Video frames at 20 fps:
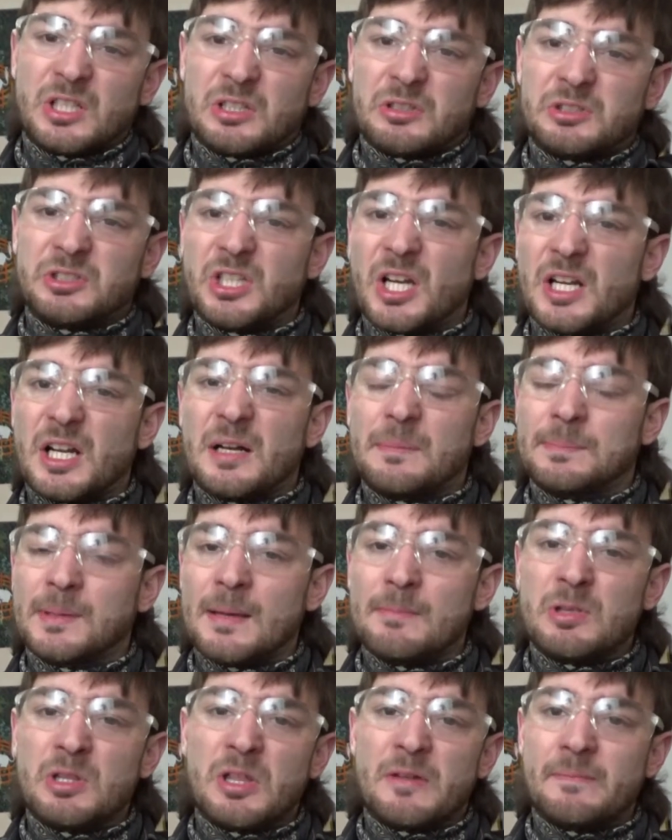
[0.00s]
shut up,
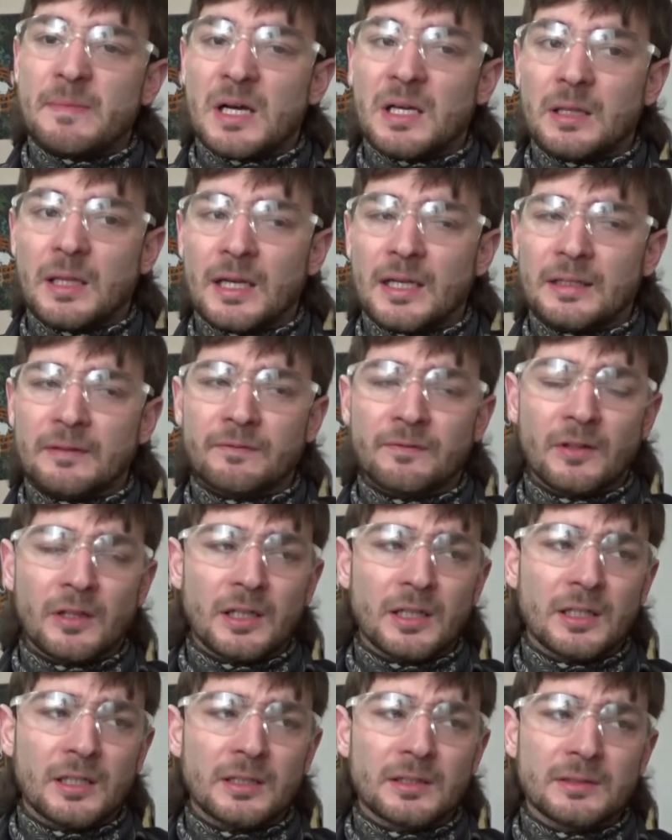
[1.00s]
let me live my life,"
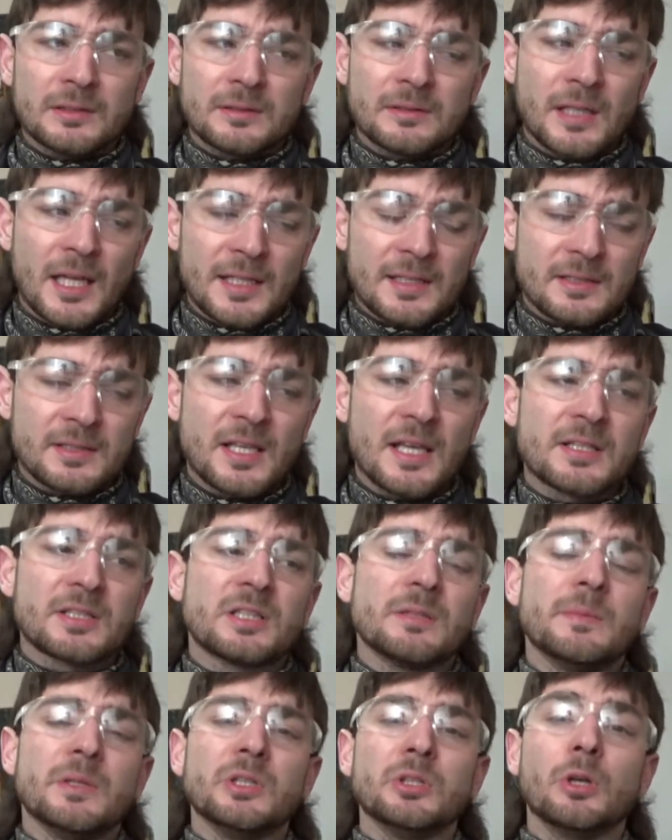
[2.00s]
that says
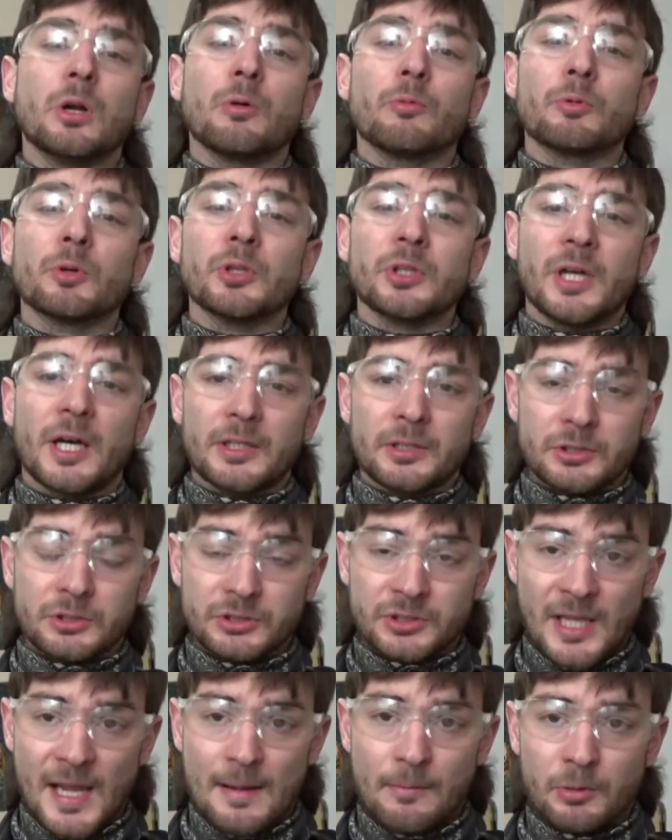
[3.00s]
to me you don't really
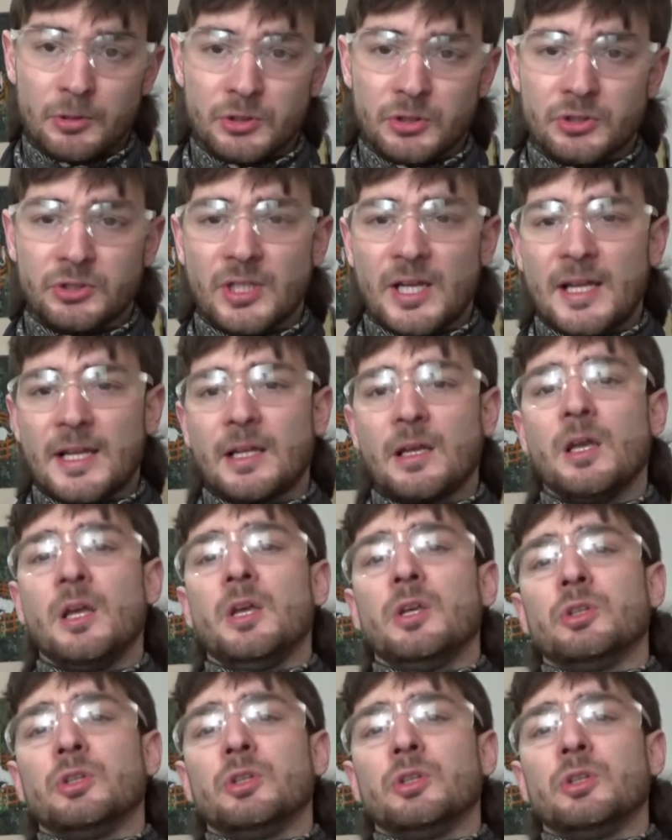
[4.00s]
understand what you're saying.